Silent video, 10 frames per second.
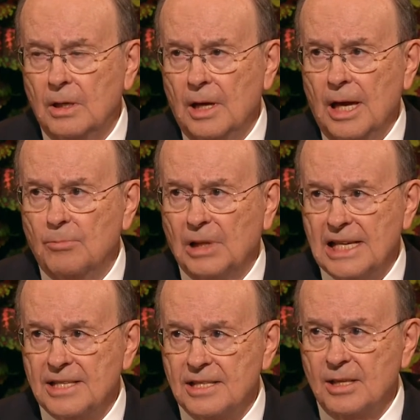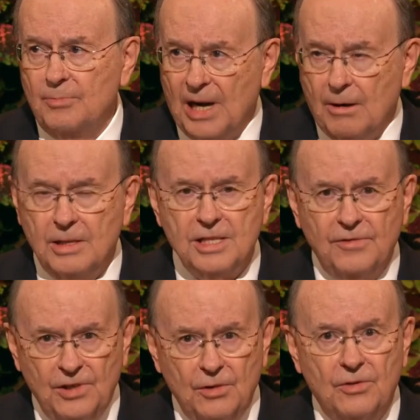He blesses the parents
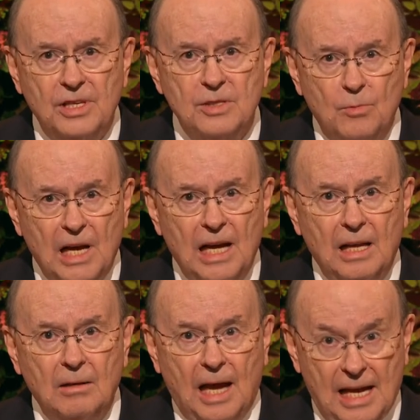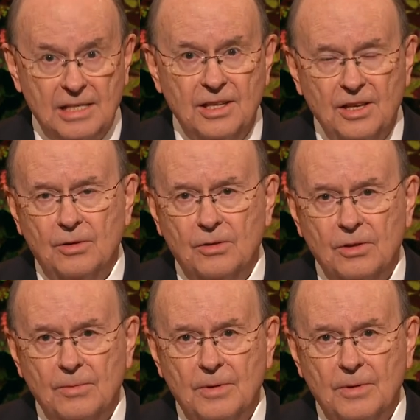of youth as well as the youth.